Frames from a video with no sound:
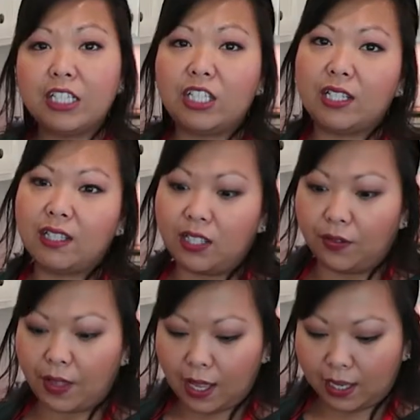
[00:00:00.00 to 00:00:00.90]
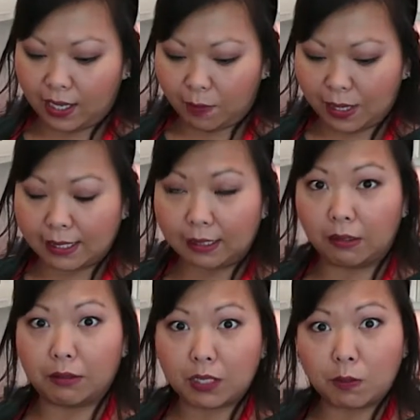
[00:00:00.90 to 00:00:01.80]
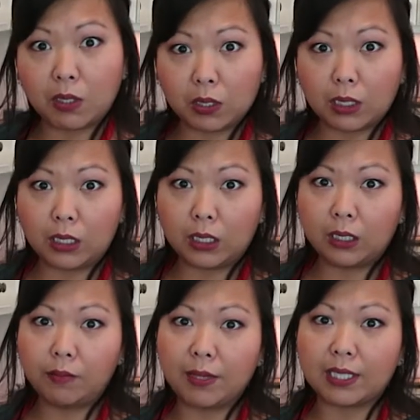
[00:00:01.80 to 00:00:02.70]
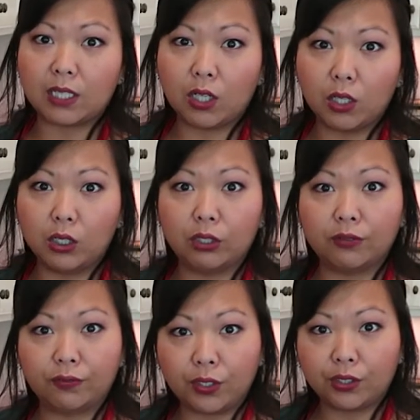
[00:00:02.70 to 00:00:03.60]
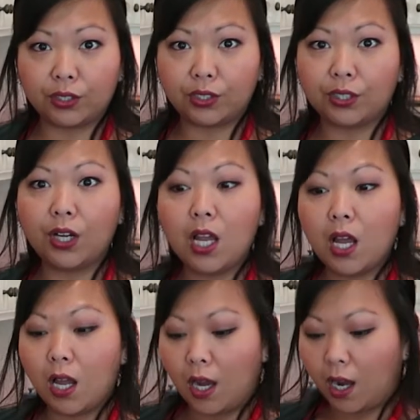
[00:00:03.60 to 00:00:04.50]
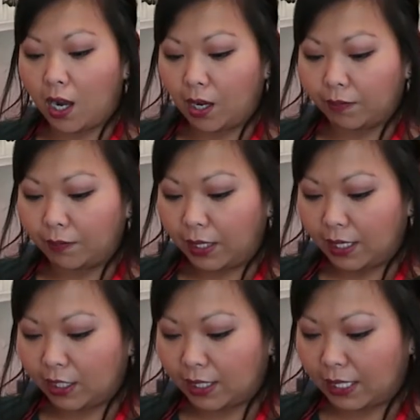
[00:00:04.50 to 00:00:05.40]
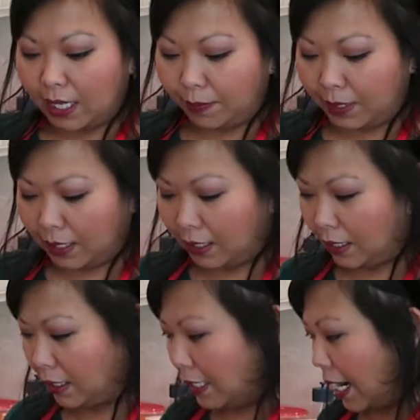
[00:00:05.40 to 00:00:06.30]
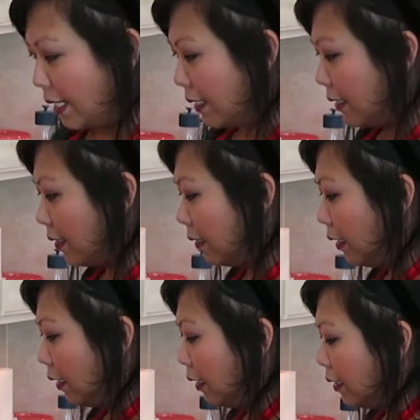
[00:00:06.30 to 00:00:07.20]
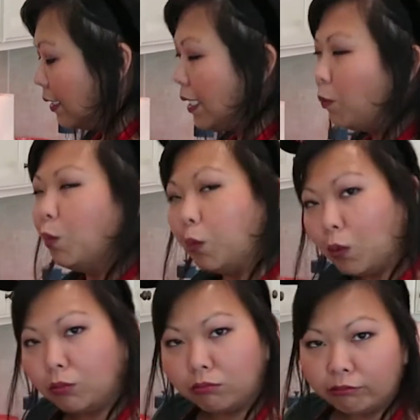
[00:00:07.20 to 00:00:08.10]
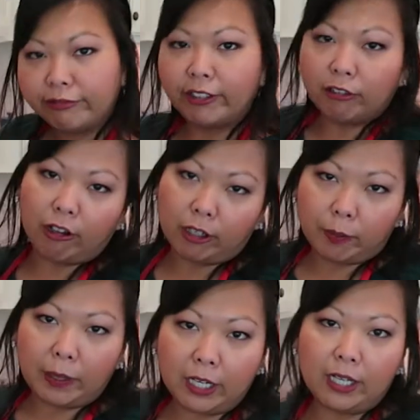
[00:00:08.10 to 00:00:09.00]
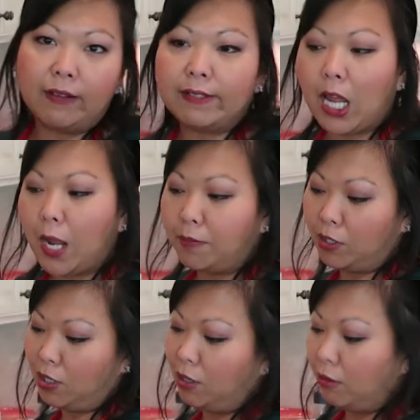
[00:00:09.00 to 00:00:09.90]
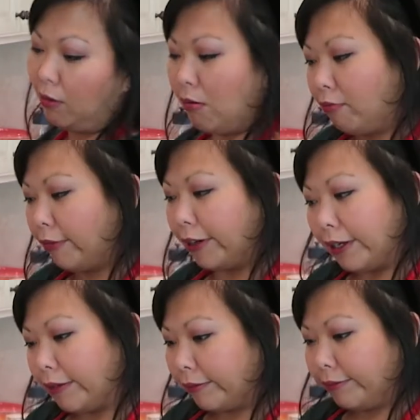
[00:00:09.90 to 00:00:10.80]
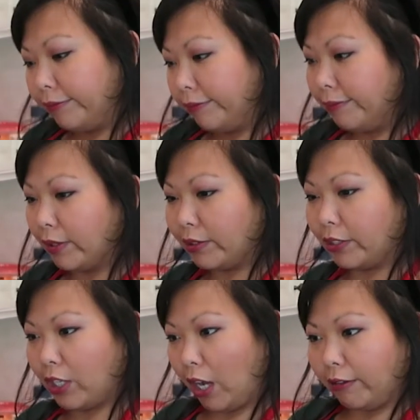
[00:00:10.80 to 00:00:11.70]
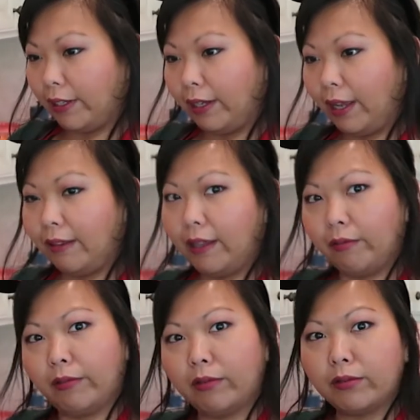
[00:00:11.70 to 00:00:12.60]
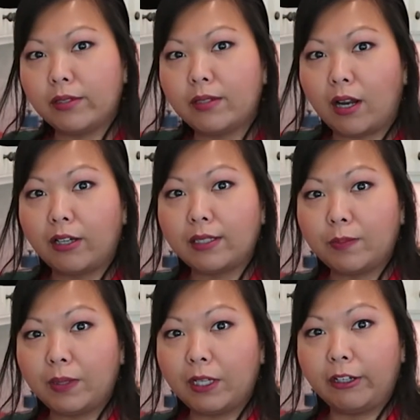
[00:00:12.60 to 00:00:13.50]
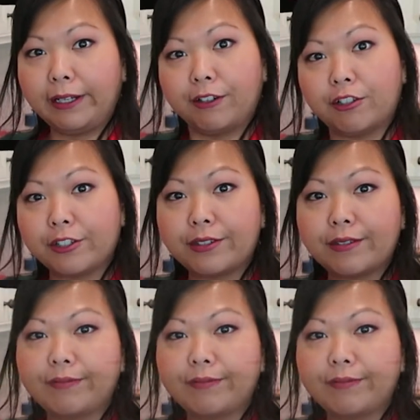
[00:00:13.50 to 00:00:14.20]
just so that it makes it a little smoother, makes it go a little further, and just keeps it nice and dippable for a longer period of time. So we're gonna melt our chocolate and then we'll start cooking our ears.